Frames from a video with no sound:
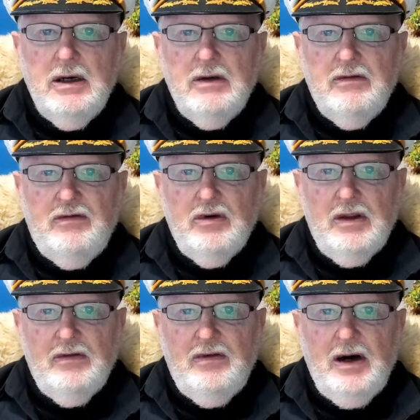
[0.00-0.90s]
for the
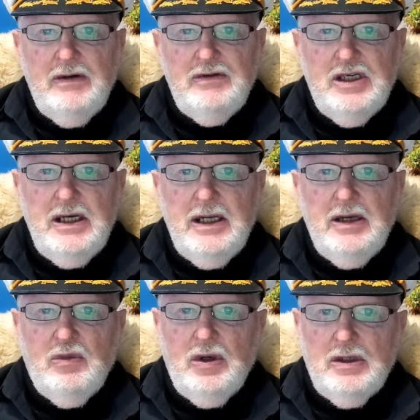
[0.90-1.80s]
5G
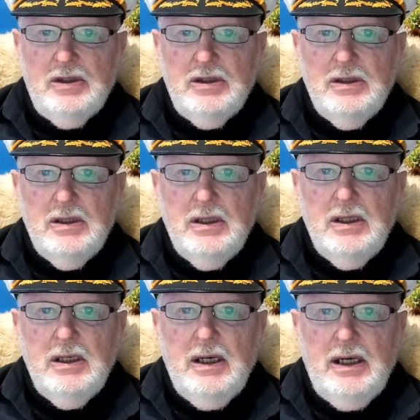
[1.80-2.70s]
networks,
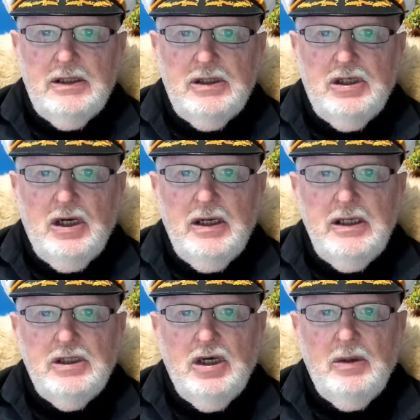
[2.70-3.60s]
as the
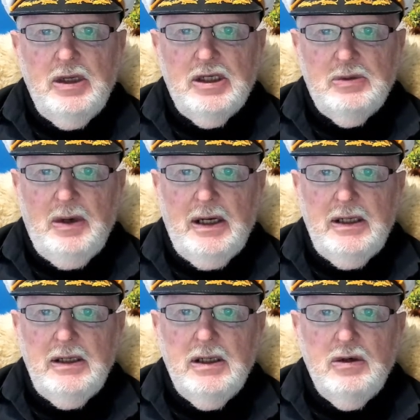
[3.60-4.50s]
Chinese Communist
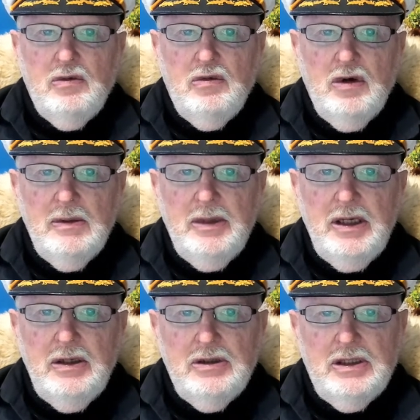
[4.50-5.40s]
Party will be
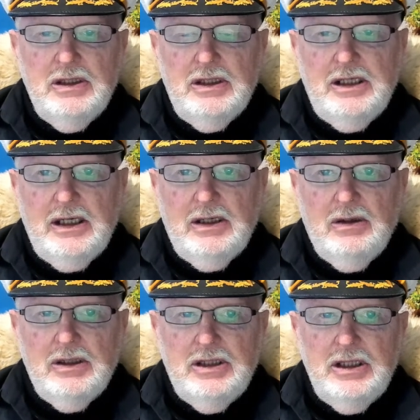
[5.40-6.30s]
using the
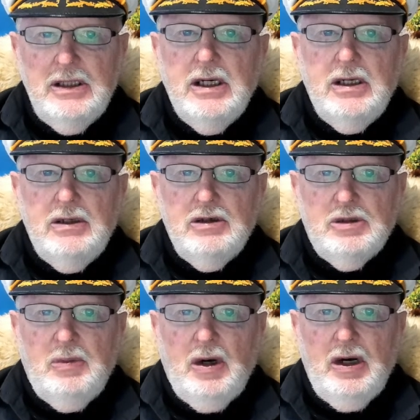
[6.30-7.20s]
technology to
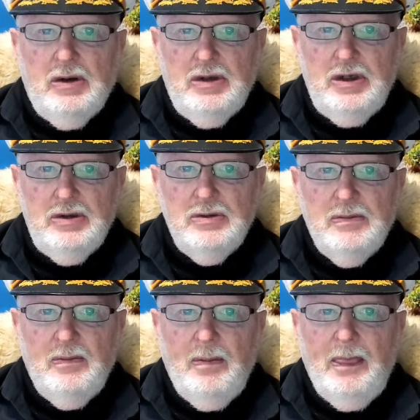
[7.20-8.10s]
spy on you.
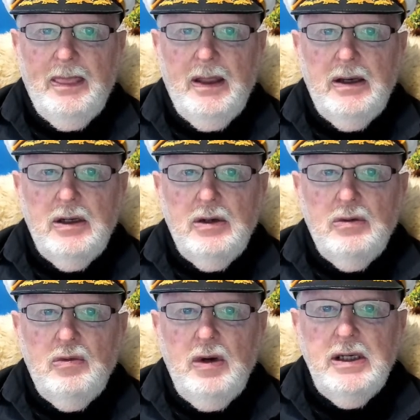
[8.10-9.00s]

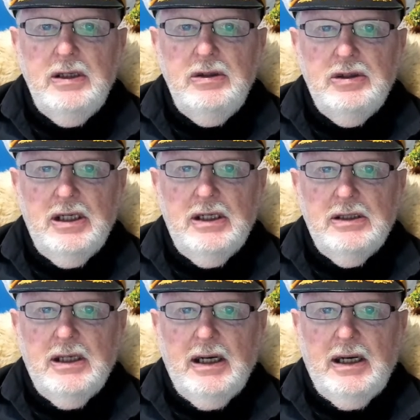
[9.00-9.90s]
We in New Zealand
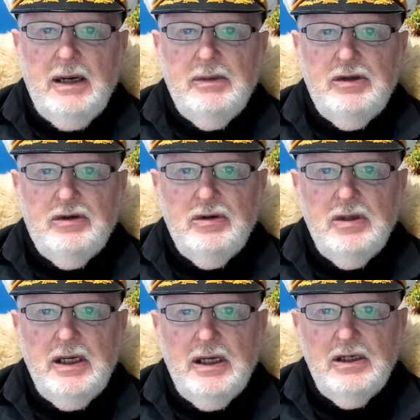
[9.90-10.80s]
are coming through
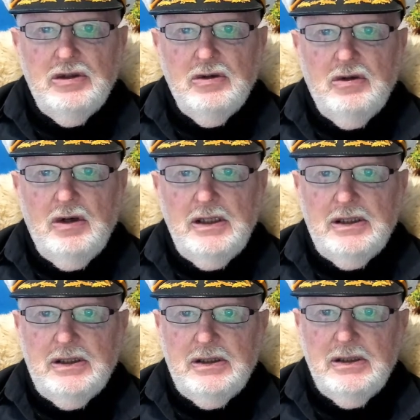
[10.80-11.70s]
the initial
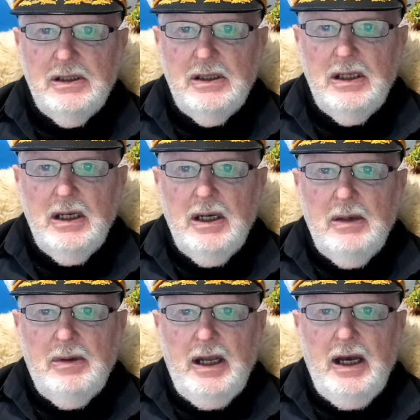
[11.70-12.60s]
crisis,
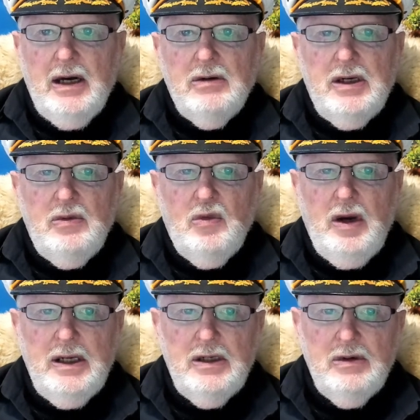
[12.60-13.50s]
but how and
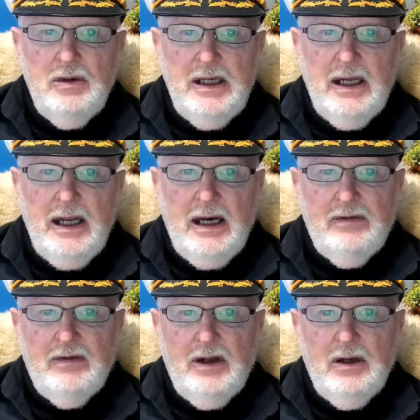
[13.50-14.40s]
when do we get out of
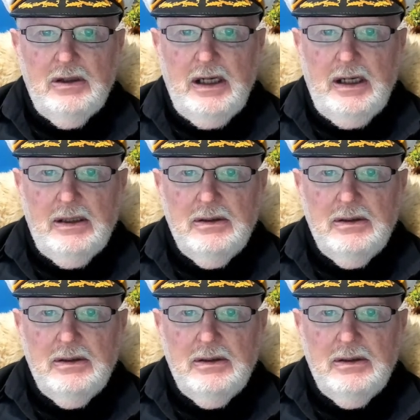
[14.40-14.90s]
the lockdown?